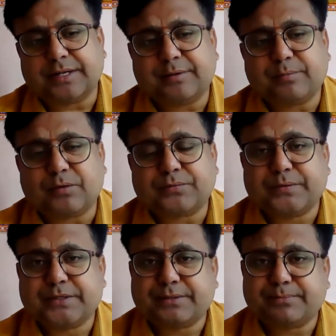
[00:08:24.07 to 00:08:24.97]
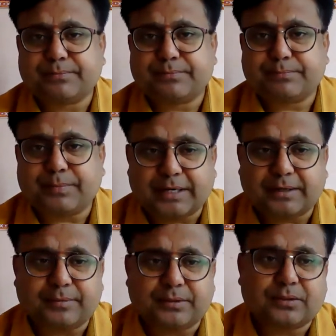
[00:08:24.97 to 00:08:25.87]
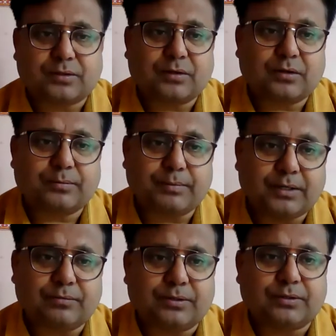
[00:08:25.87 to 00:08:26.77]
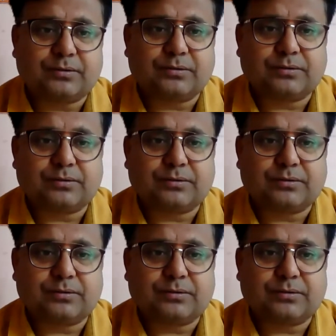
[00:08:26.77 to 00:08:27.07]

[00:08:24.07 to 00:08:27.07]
name of his paramour or beloved,